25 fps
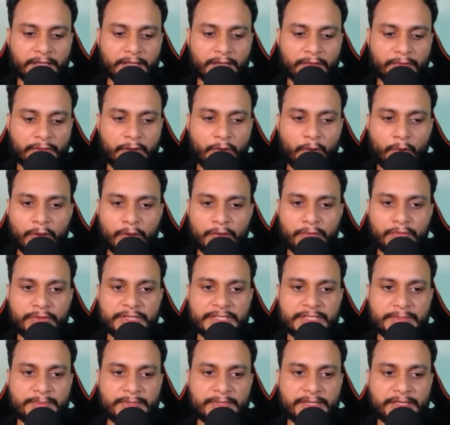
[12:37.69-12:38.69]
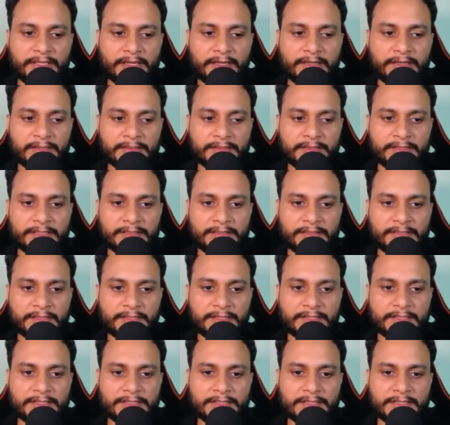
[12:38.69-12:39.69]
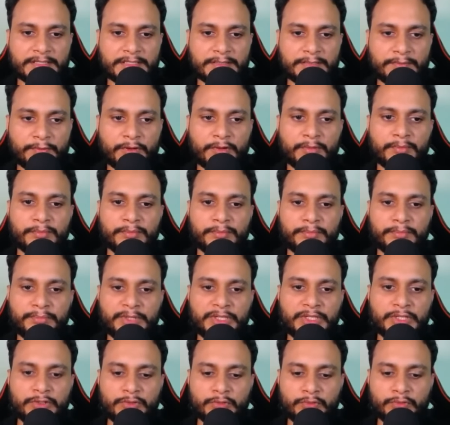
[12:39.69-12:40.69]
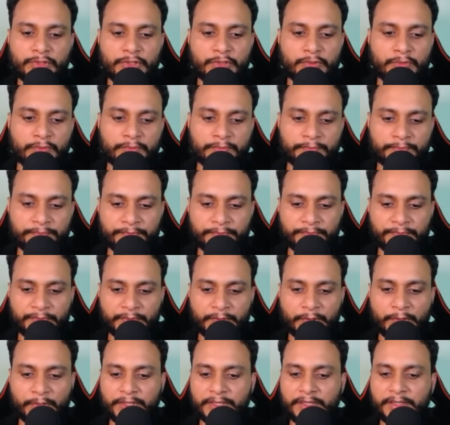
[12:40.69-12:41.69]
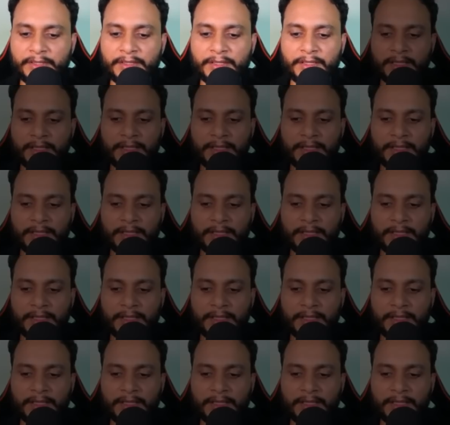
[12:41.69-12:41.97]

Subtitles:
will always be greater than the distance from P to Q, okay?